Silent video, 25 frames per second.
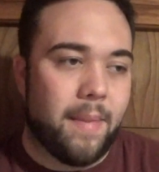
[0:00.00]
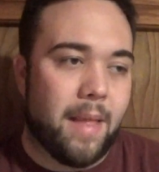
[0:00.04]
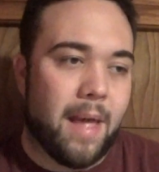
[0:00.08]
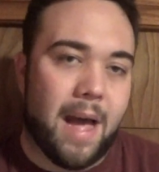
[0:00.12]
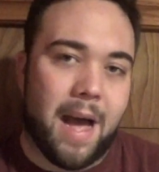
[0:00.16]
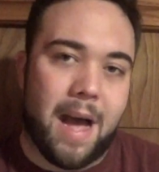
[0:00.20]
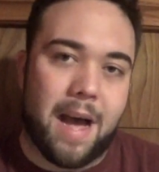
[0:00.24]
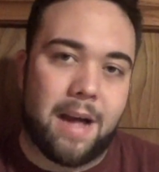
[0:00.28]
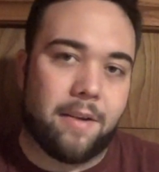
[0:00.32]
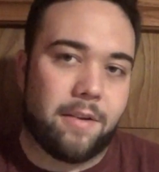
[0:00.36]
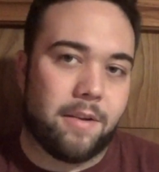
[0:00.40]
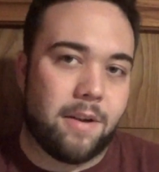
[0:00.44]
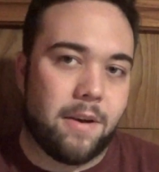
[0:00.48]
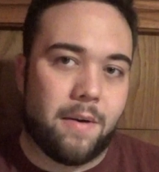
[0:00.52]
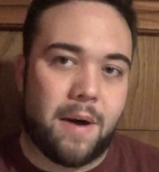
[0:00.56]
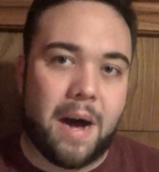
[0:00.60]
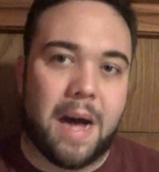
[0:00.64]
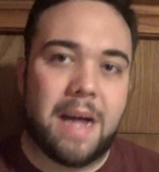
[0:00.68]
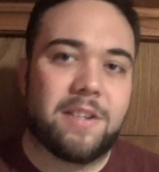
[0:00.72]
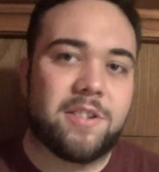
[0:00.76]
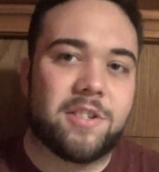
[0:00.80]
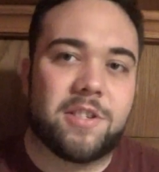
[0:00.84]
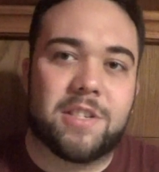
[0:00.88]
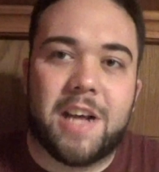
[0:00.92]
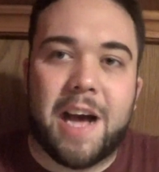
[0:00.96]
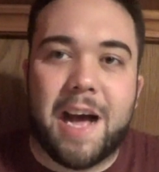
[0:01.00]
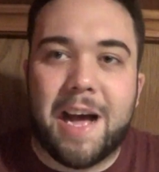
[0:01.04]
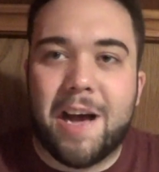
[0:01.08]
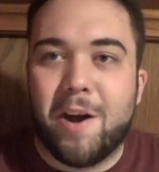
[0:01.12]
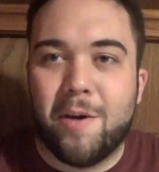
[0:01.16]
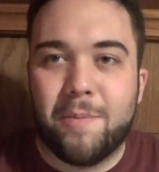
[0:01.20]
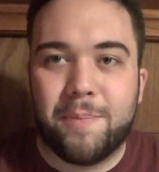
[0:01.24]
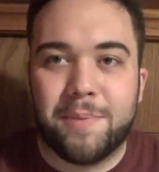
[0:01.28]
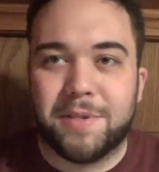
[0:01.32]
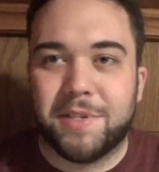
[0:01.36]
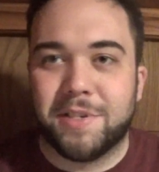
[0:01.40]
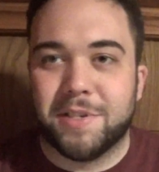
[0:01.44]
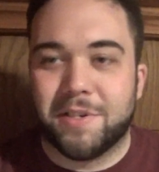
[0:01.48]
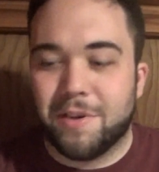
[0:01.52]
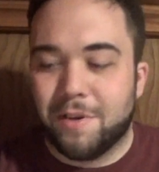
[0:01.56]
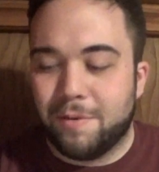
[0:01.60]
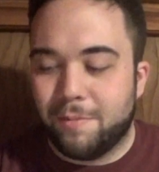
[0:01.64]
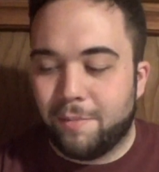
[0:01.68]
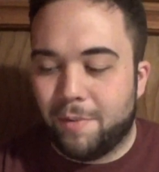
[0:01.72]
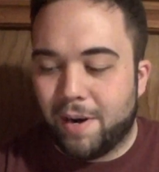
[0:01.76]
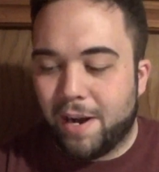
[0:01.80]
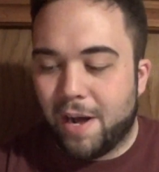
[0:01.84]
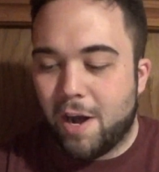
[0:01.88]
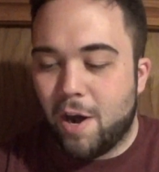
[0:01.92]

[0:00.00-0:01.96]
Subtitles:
I don't know. I hope it's a good one.